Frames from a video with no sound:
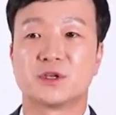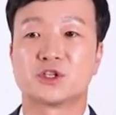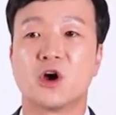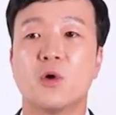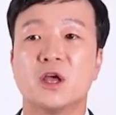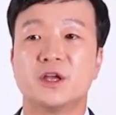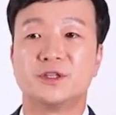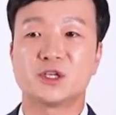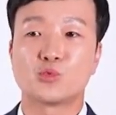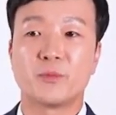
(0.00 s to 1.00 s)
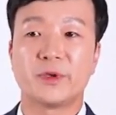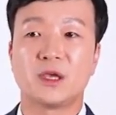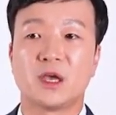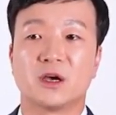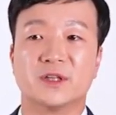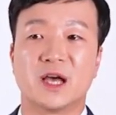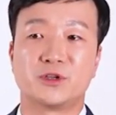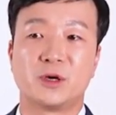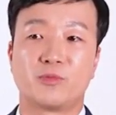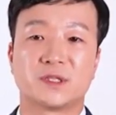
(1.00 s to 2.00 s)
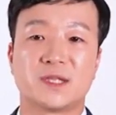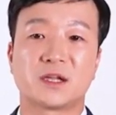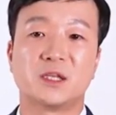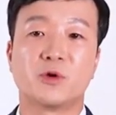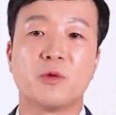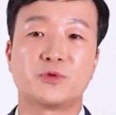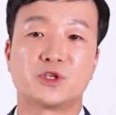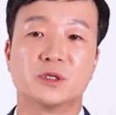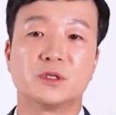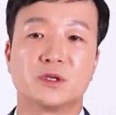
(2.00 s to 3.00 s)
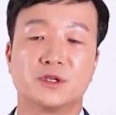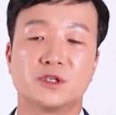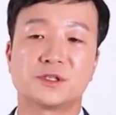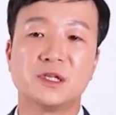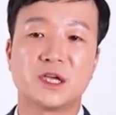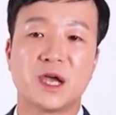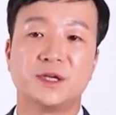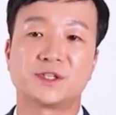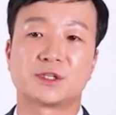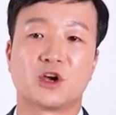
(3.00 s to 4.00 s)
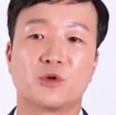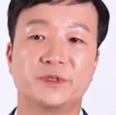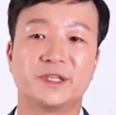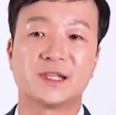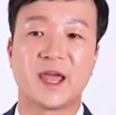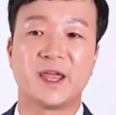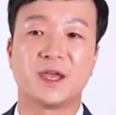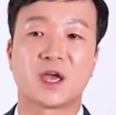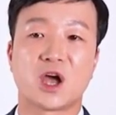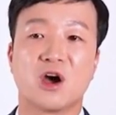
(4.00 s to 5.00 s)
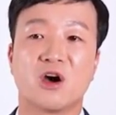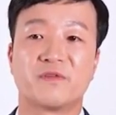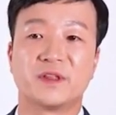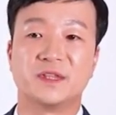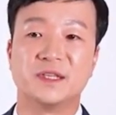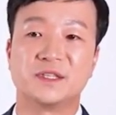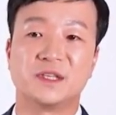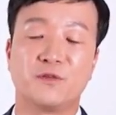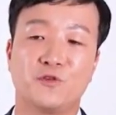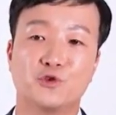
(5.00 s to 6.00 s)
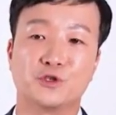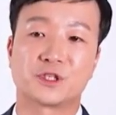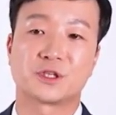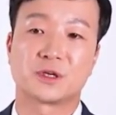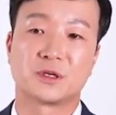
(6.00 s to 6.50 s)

So this will be another protective option just in case of delay of DC fuse.